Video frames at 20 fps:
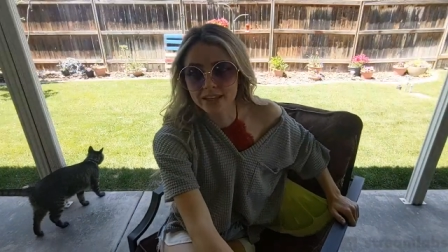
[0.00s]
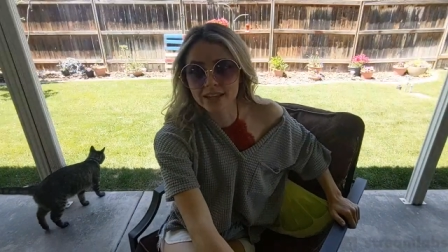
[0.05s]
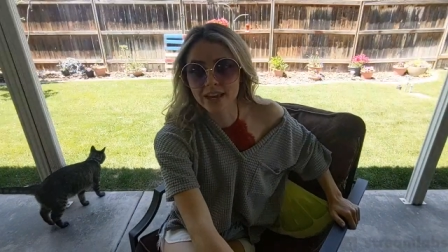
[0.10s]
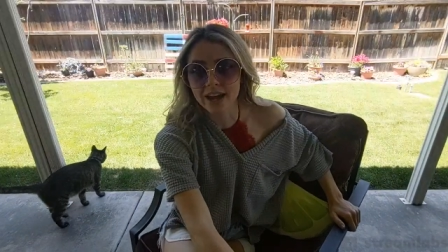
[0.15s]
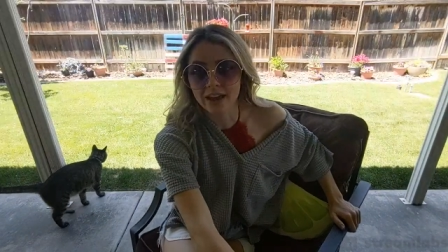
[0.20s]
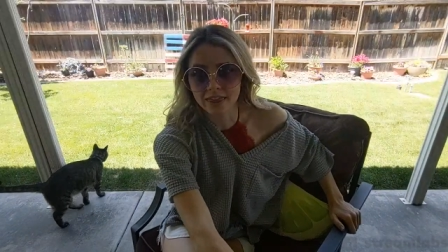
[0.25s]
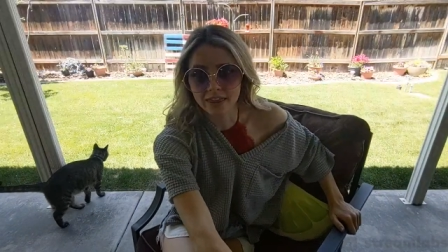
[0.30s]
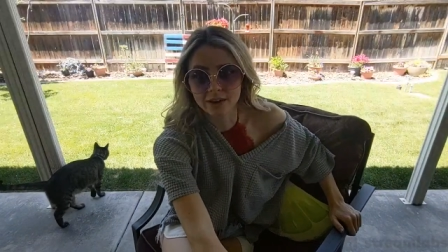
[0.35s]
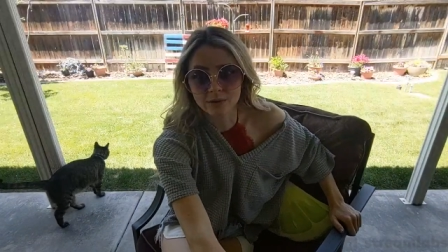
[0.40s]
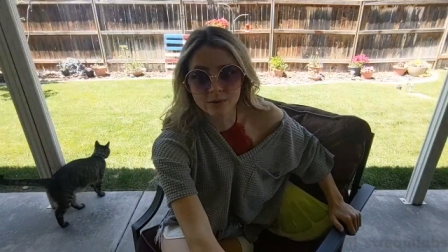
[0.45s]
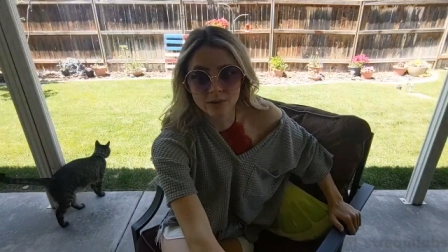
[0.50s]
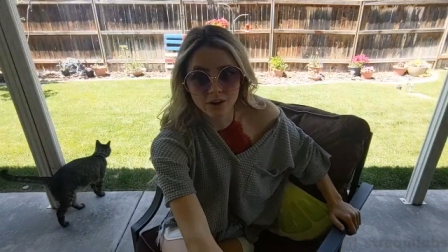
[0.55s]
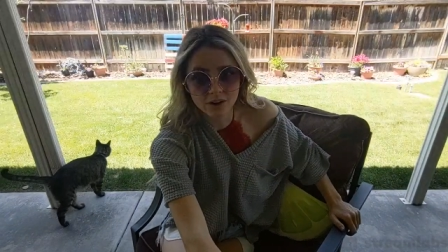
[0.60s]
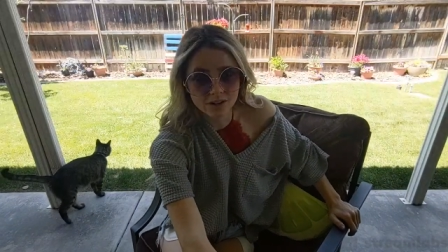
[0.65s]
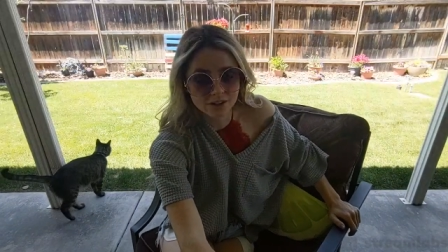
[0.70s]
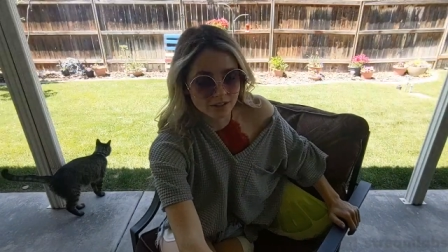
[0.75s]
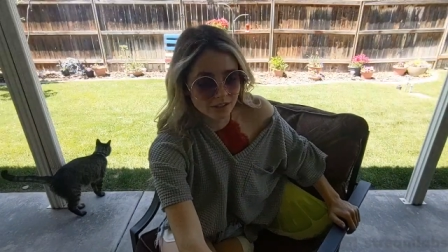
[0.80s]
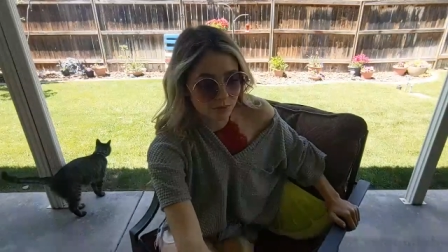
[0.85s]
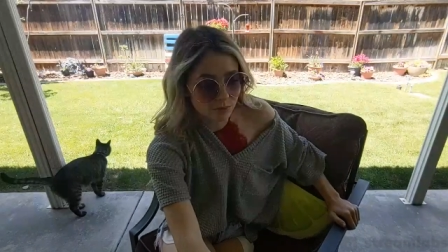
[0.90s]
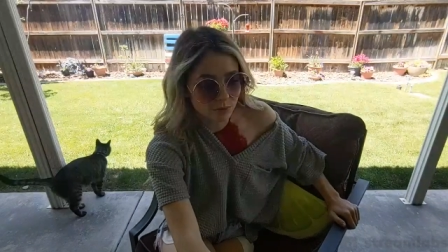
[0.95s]
Yeah, that
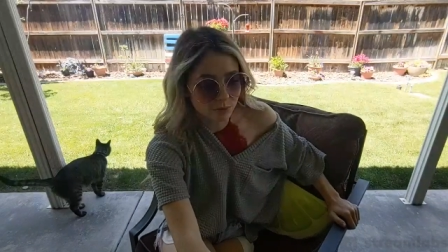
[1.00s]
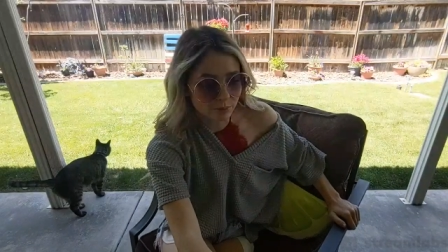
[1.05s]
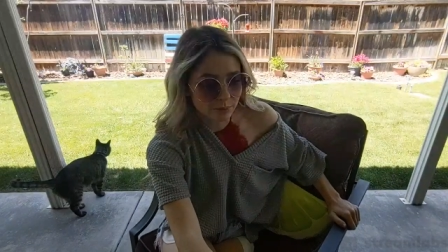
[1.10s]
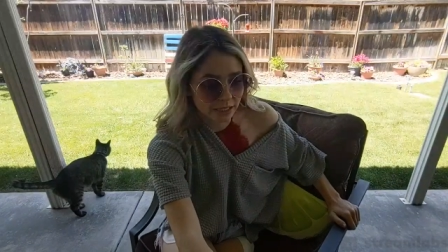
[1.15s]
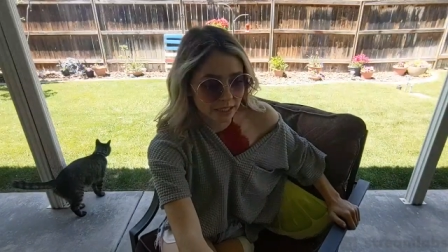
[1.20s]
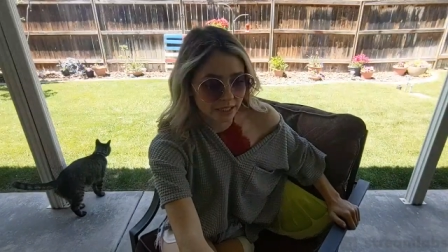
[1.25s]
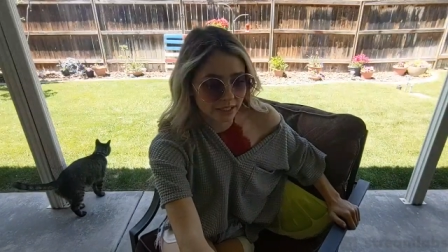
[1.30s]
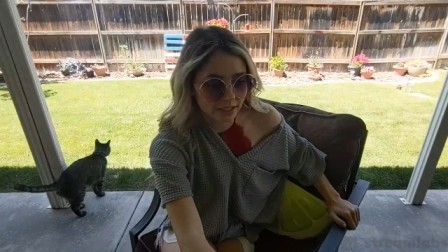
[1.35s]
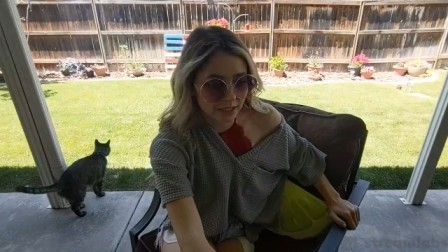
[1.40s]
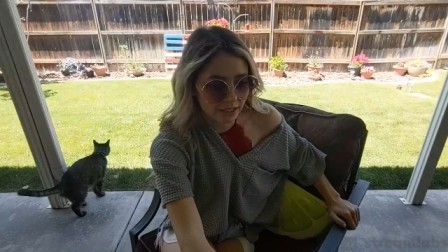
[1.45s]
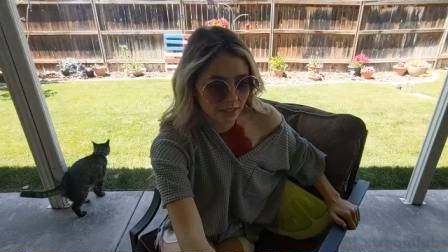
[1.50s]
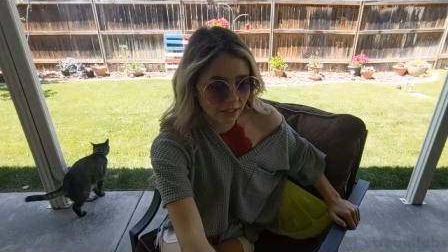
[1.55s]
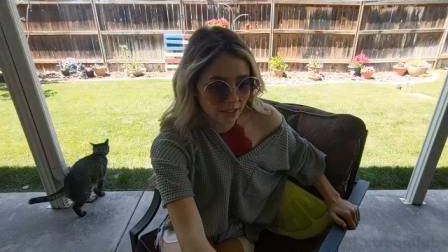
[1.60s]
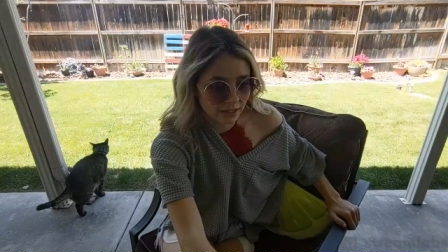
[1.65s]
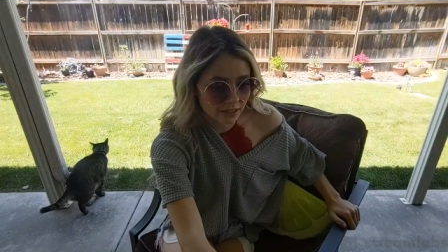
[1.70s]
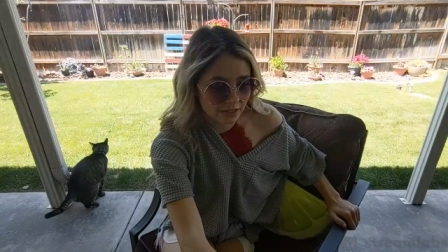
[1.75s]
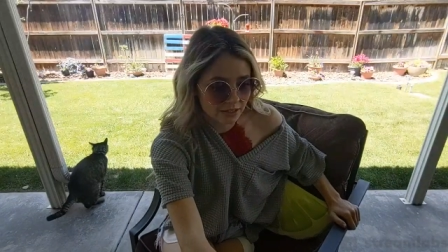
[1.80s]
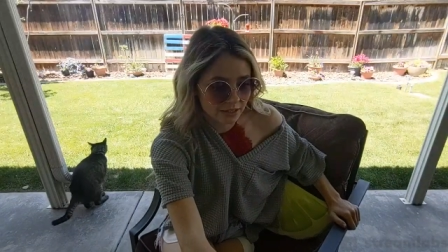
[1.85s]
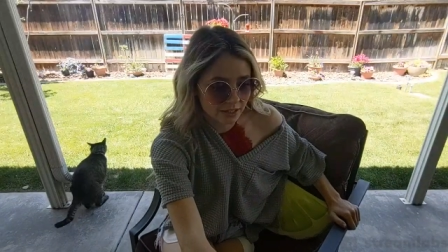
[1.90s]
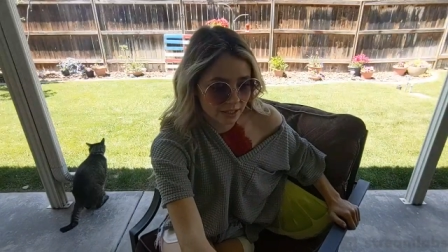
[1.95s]
honestly would be.
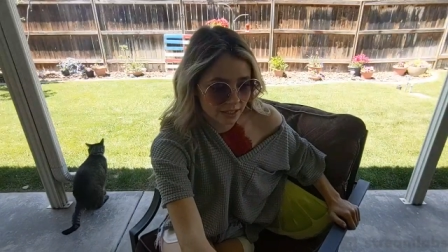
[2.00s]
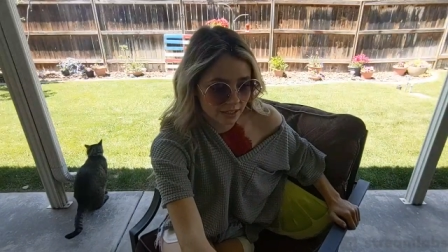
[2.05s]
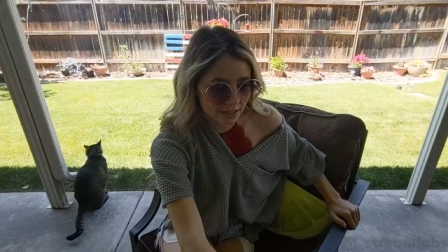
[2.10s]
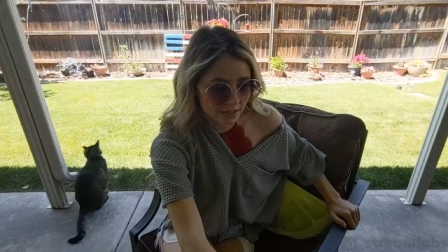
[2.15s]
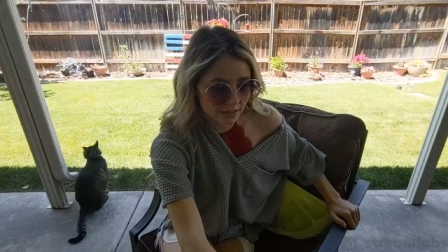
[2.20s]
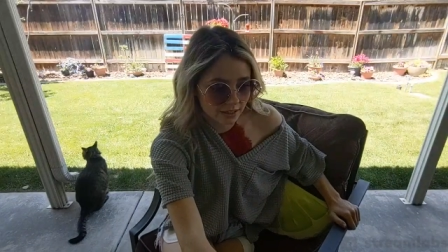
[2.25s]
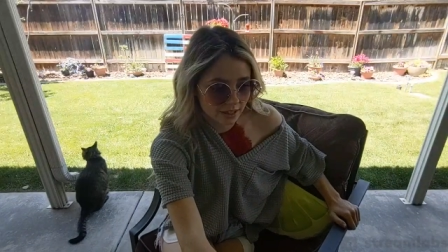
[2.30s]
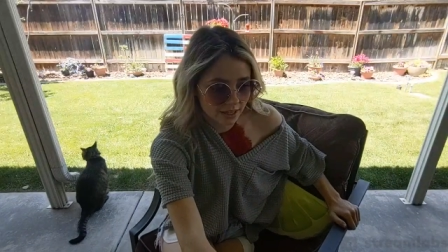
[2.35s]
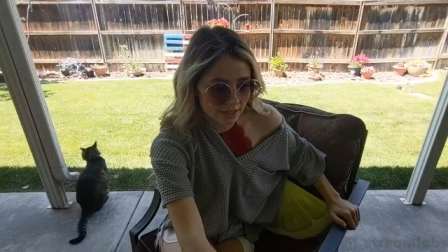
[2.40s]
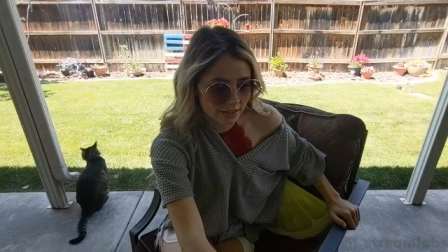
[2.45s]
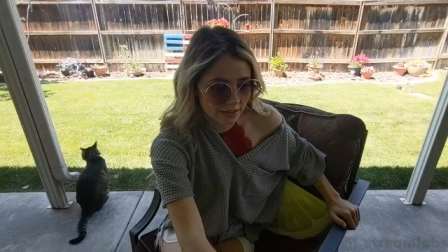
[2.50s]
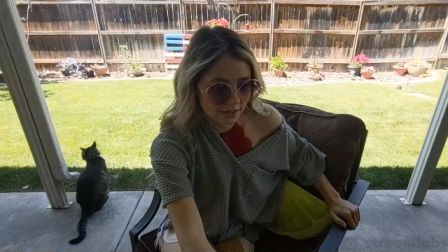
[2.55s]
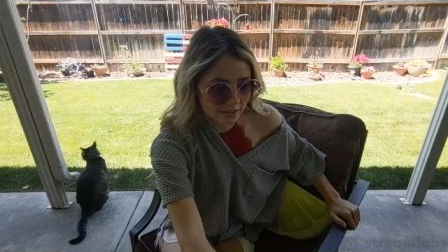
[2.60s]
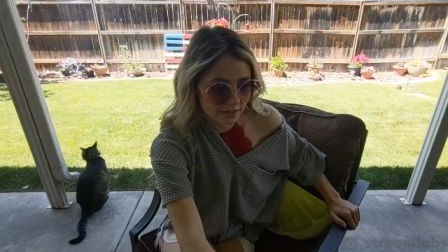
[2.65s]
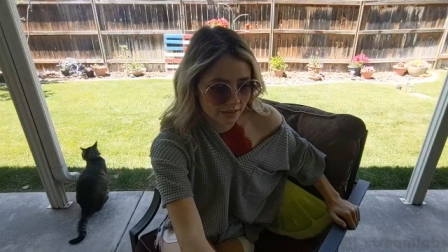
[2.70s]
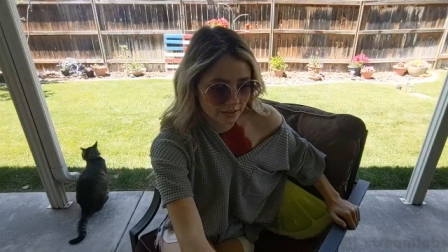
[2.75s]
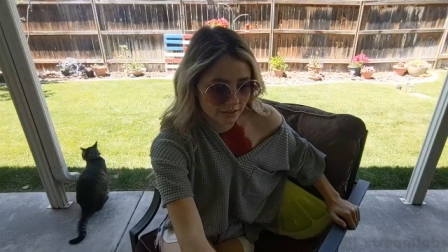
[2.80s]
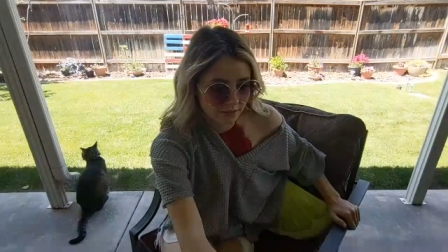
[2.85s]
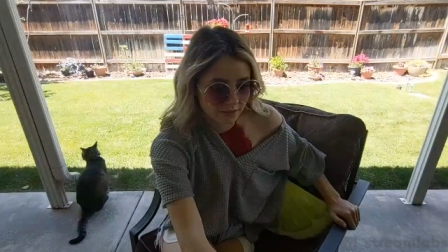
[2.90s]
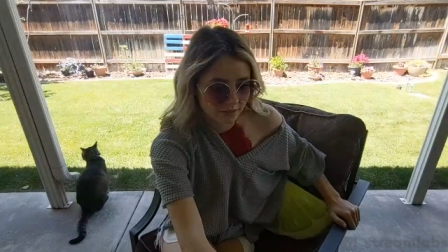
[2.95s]
Or, honestly. What can am yes. do
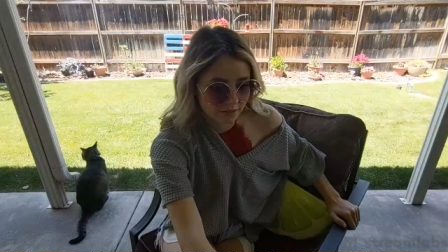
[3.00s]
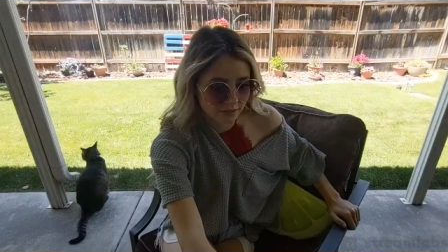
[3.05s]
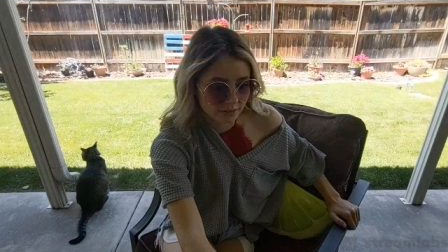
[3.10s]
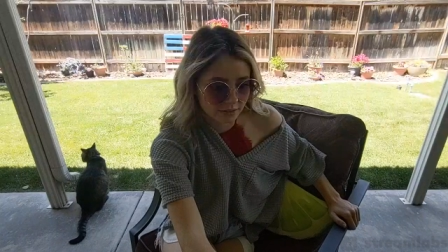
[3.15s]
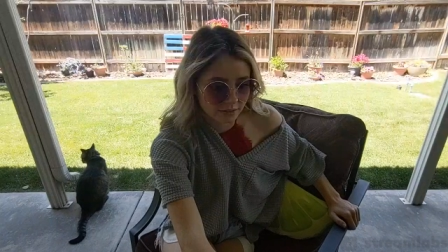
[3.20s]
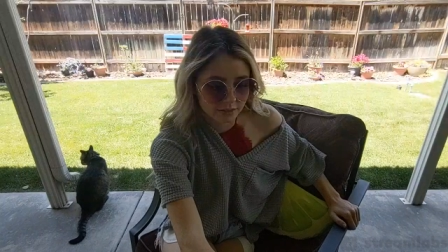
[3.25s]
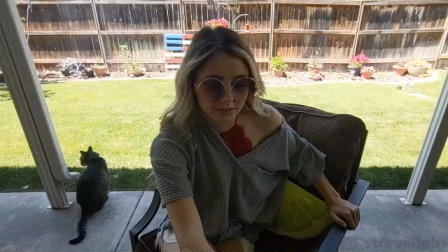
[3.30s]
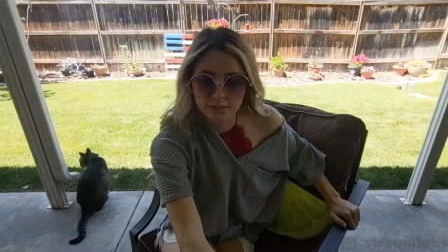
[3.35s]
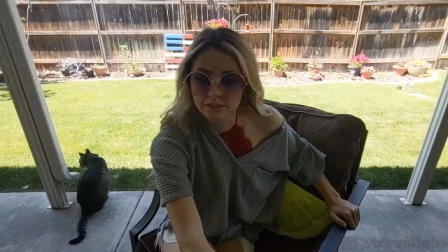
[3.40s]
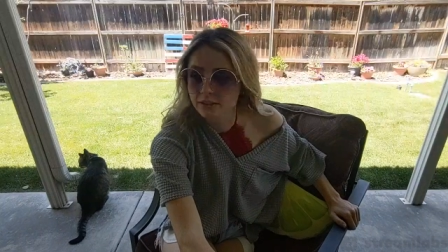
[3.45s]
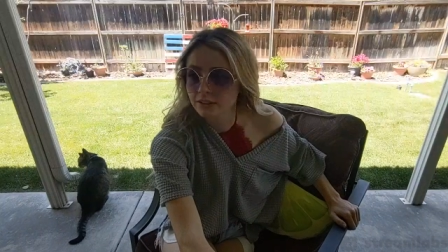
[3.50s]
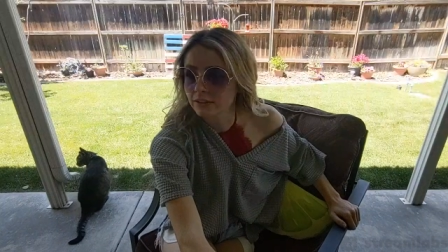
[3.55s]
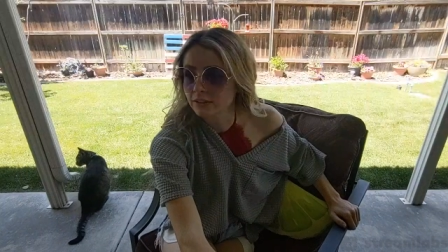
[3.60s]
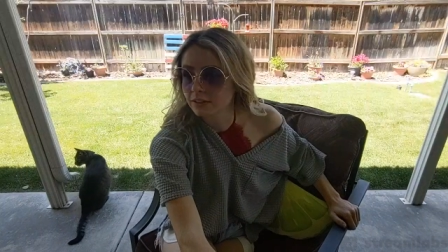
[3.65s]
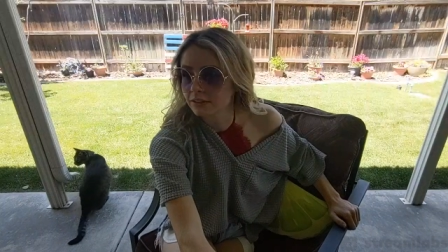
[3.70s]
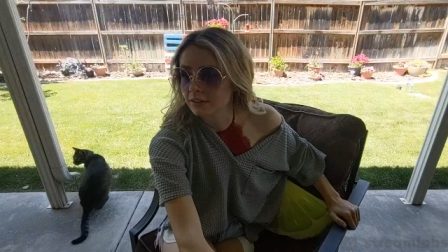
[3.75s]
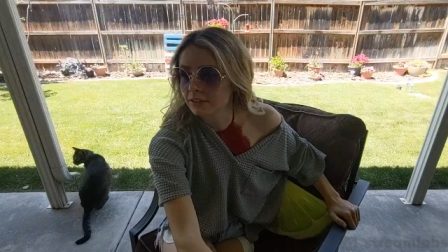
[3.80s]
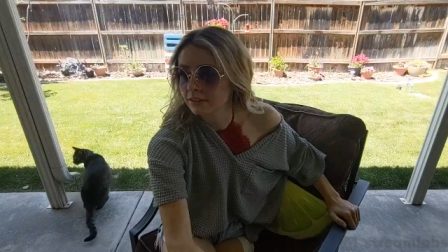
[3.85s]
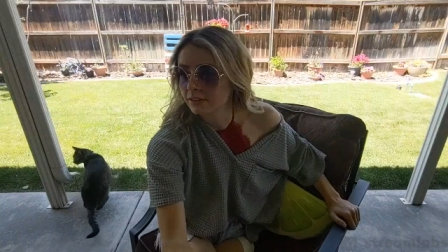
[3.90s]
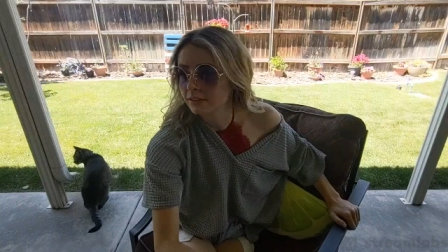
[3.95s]
this geometry
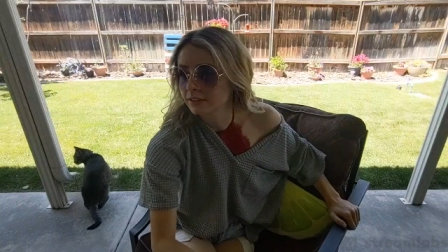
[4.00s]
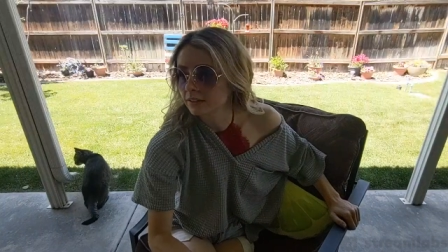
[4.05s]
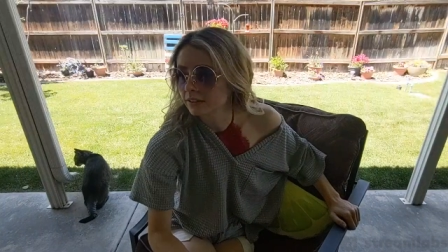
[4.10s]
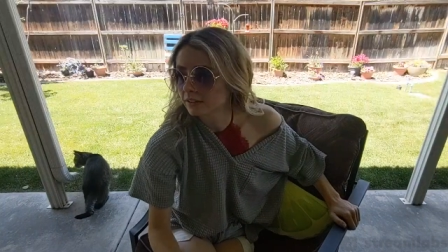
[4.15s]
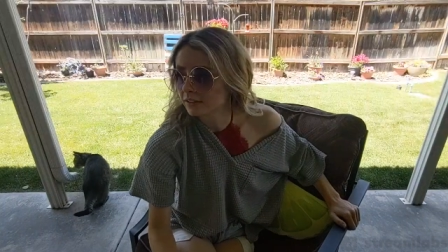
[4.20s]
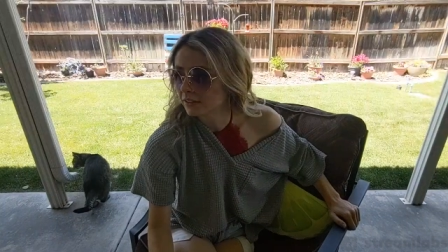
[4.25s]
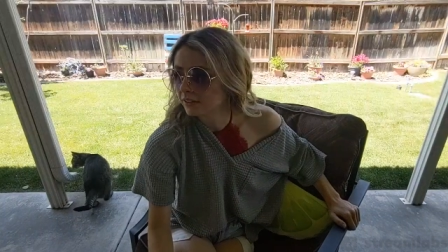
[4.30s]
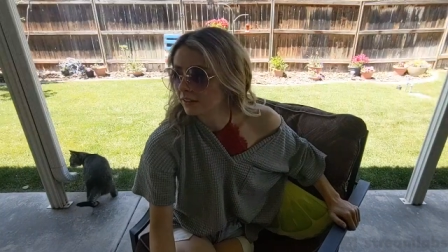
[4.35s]
dash level.